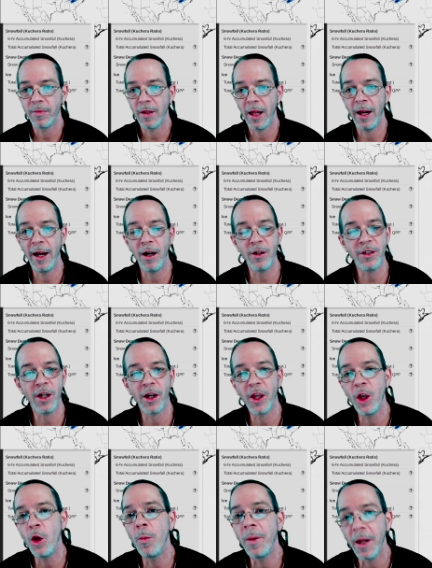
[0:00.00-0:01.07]
And here's the
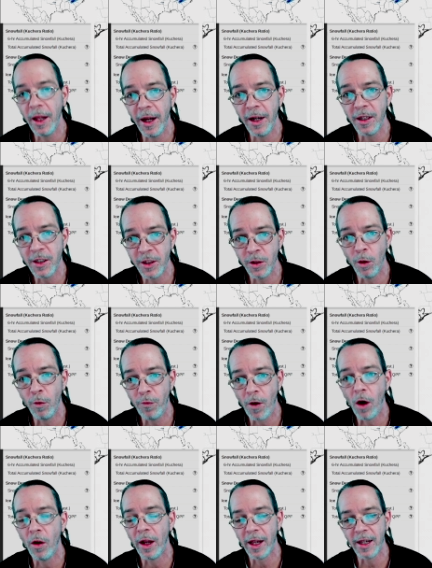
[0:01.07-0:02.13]
accumulated
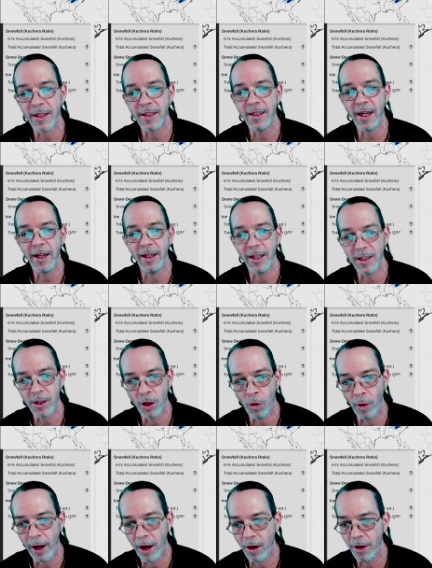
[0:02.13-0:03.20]
snowfall. Like I said, this whole
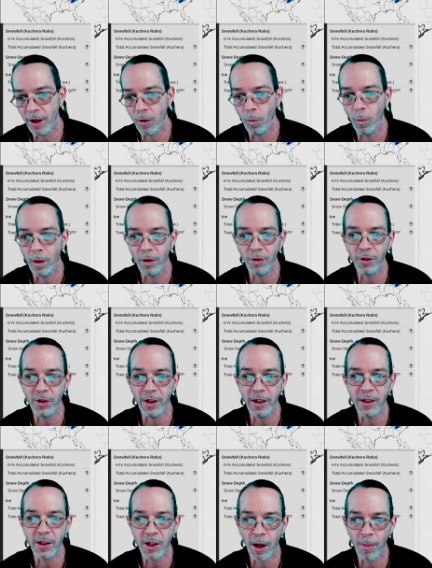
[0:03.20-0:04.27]
area will see
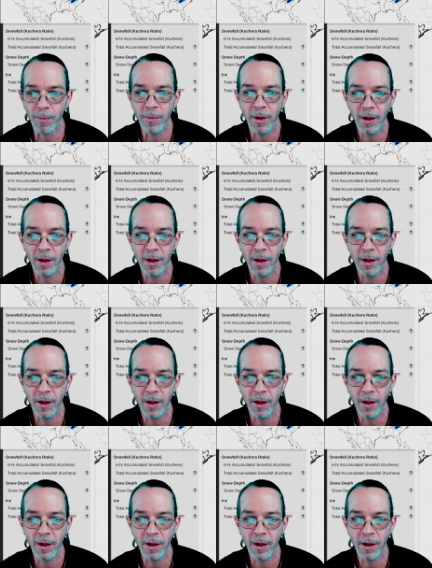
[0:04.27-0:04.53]
some